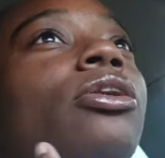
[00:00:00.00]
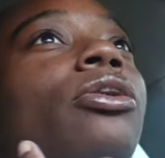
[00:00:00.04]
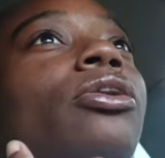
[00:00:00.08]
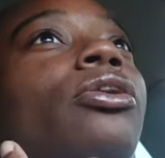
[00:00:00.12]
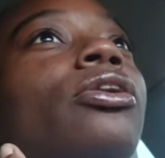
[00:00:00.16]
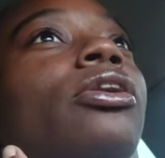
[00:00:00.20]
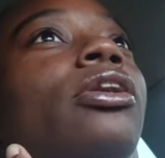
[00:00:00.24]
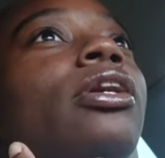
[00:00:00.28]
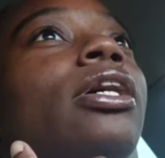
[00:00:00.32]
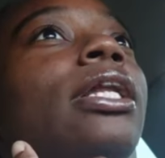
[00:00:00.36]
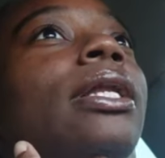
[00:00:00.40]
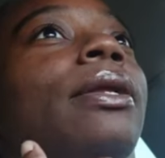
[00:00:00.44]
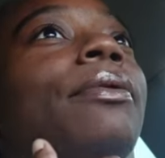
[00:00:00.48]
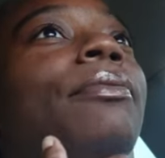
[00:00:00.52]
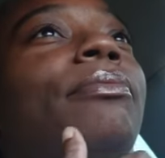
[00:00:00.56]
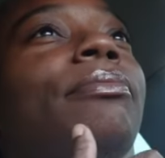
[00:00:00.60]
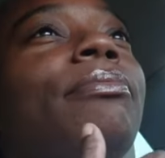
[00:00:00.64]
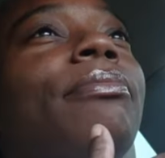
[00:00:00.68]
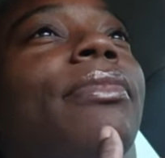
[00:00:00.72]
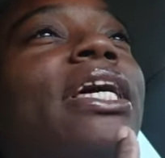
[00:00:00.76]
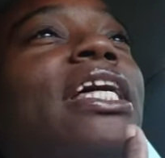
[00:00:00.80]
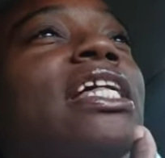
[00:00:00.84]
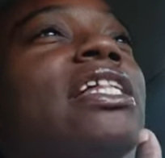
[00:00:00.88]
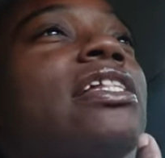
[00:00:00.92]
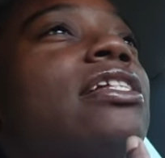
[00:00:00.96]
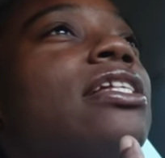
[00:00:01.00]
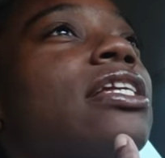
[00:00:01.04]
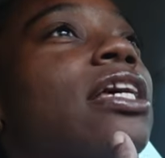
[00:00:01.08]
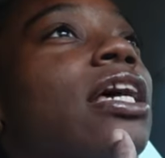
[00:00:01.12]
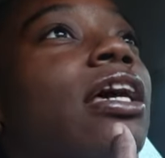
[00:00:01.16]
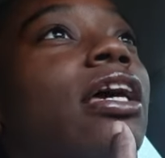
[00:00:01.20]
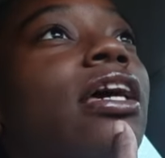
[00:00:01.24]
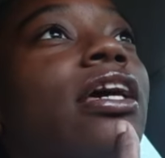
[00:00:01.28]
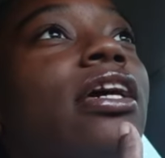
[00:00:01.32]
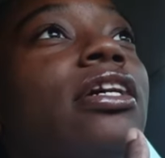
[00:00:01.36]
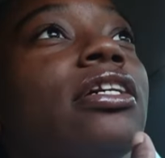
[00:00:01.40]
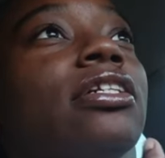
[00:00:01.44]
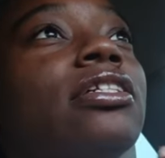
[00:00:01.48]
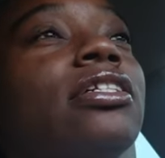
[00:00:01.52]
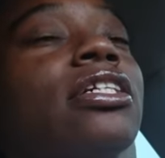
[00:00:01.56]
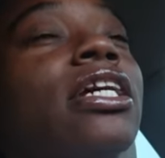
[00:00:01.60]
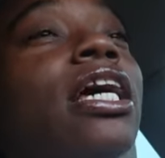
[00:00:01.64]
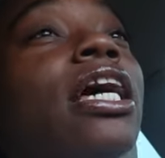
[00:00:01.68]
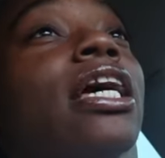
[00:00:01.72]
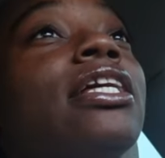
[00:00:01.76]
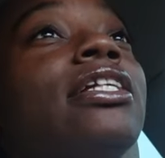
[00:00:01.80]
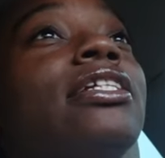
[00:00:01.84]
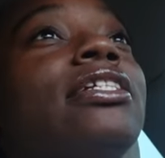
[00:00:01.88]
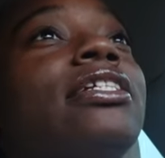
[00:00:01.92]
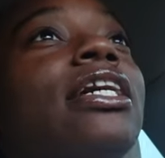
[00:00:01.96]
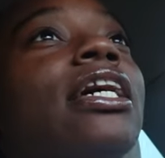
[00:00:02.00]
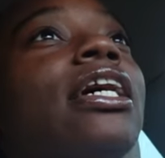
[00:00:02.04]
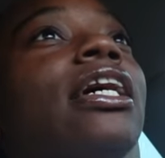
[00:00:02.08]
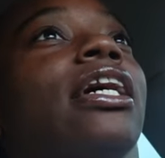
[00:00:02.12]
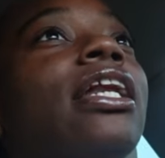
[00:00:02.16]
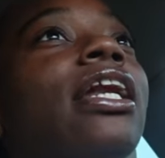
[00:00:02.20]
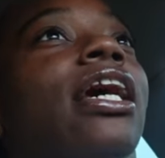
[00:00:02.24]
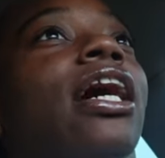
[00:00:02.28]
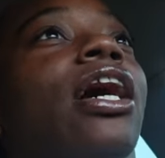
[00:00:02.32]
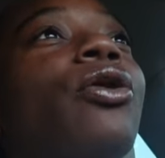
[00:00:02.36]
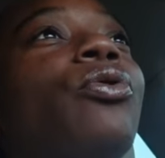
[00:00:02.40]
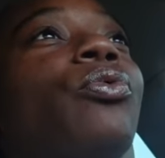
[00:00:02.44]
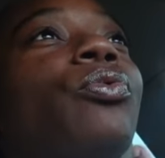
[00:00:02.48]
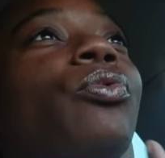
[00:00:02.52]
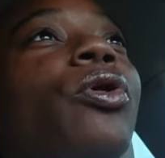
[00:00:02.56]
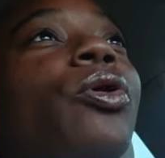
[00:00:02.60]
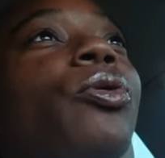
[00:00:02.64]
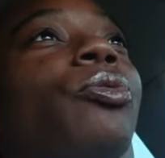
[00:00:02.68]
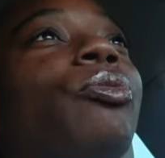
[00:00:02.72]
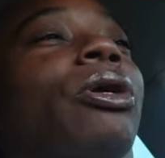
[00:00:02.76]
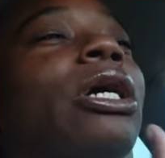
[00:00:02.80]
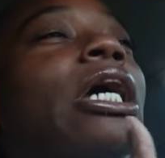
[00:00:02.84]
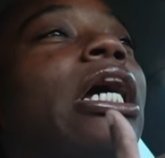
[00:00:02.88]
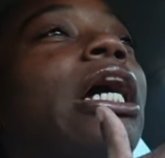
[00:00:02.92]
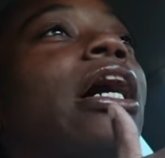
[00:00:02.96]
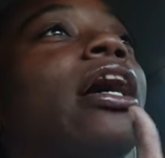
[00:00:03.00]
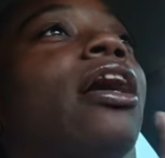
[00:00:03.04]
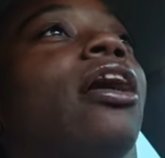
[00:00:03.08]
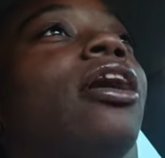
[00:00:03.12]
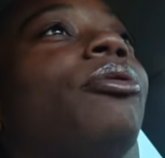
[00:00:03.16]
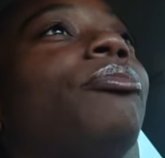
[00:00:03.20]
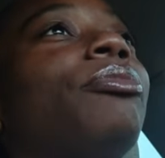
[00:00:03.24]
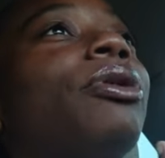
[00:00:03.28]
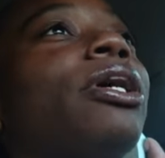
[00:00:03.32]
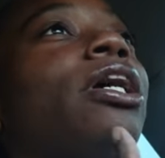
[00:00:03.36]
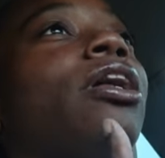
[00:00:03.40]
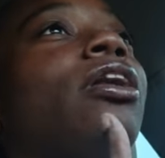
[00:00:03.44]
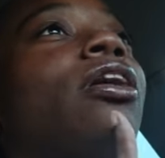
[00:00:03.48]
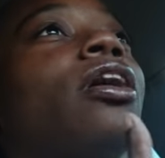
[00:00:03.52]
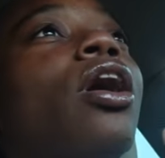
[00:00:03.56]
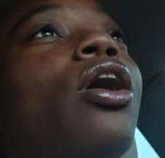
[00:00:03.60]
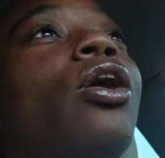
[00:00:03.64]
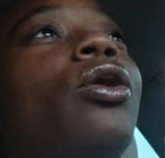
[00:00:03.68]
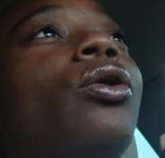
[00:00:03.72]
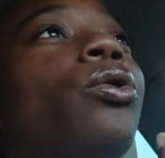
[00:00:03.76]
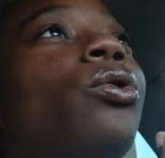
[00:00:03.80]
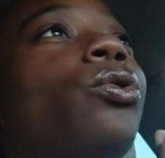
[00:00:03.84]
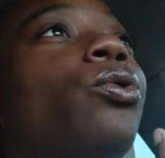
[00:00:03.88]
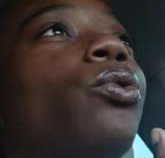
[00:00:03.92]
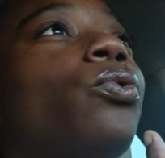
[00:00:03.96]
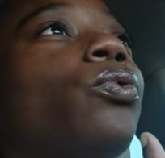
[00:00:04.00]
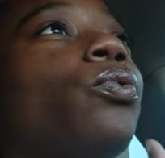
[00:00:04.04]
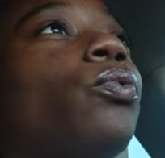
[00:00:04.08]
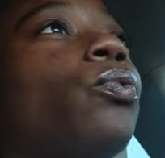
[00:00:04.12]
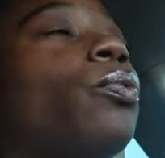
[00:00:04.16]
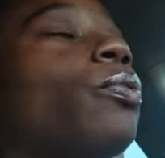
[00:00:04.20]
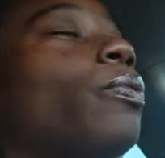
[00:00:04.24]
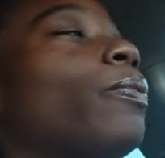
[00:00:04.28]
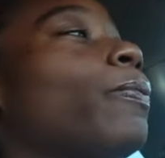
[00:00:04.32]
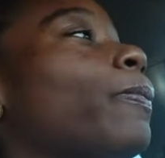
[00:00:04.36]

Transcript: girl a message saying I won't be coming home.